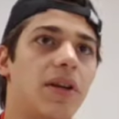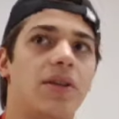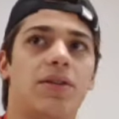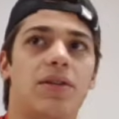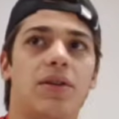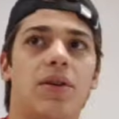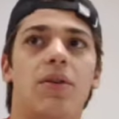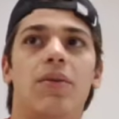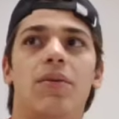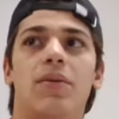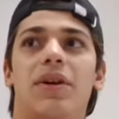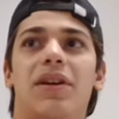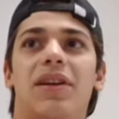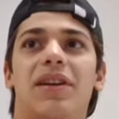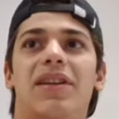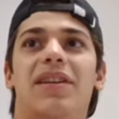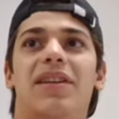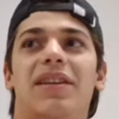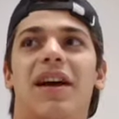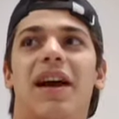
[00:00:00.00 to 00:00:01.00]
So
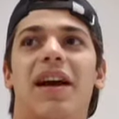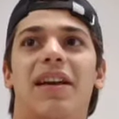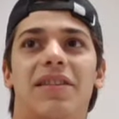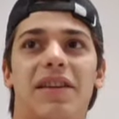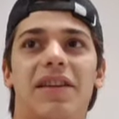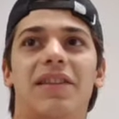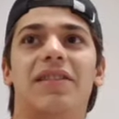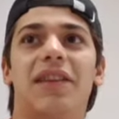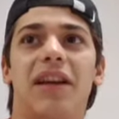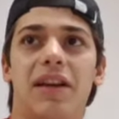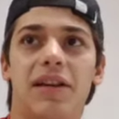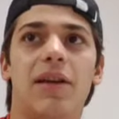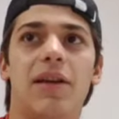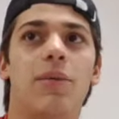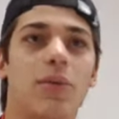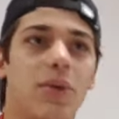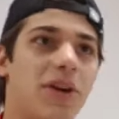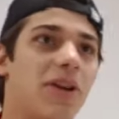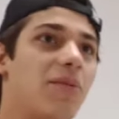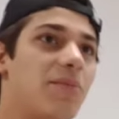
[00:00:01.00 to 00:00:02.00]
I think that it
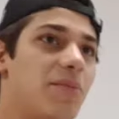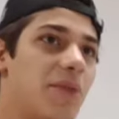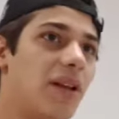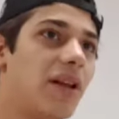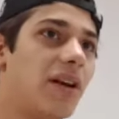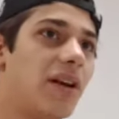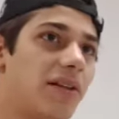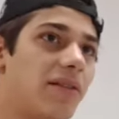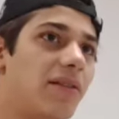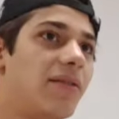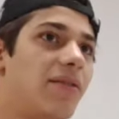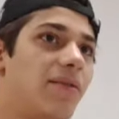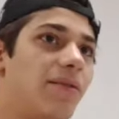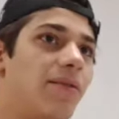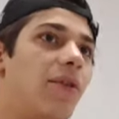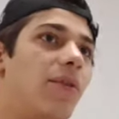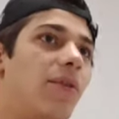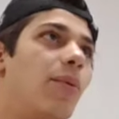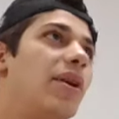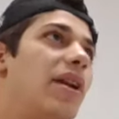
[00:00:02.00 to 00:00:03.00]
will help me a lot
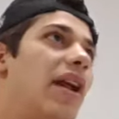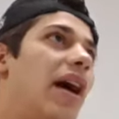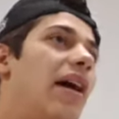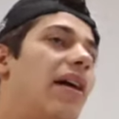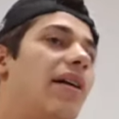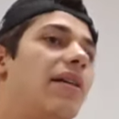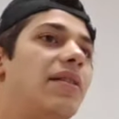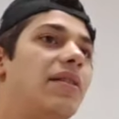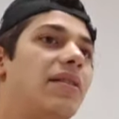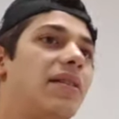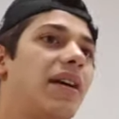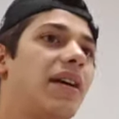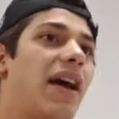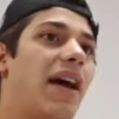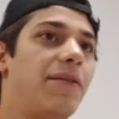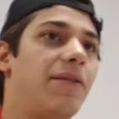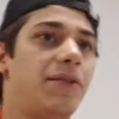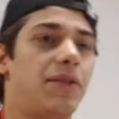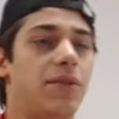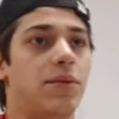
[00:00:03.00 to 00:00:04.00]
for when I
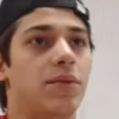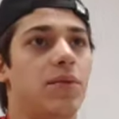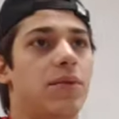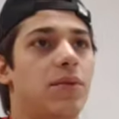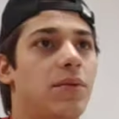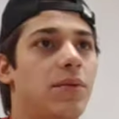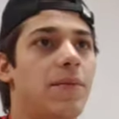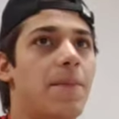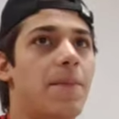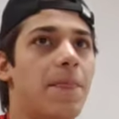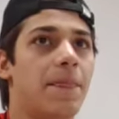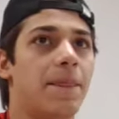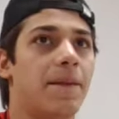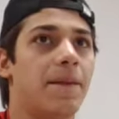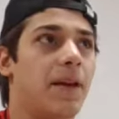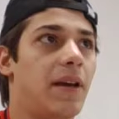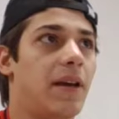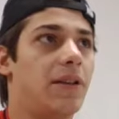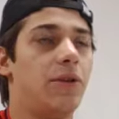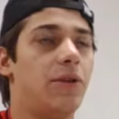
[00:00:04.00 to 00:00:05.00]
have to
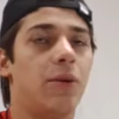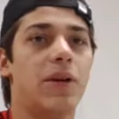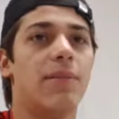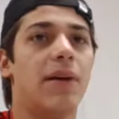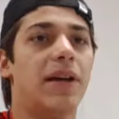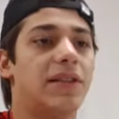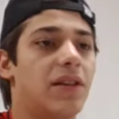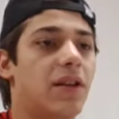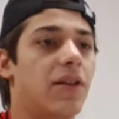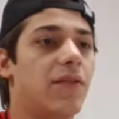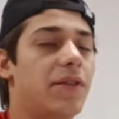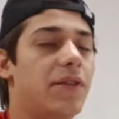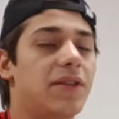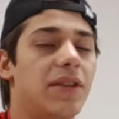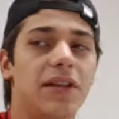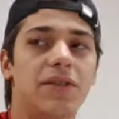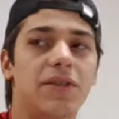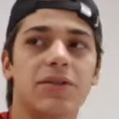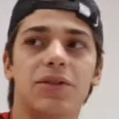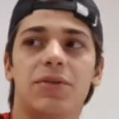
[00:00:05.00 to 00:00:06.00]
do it myself in
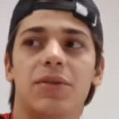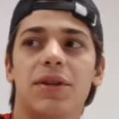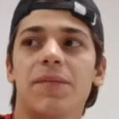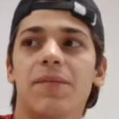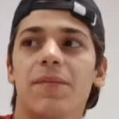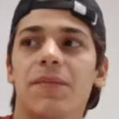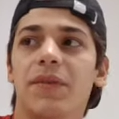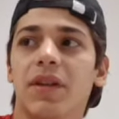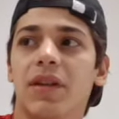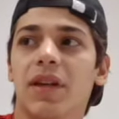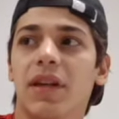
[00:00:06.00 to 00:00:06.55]
the industry.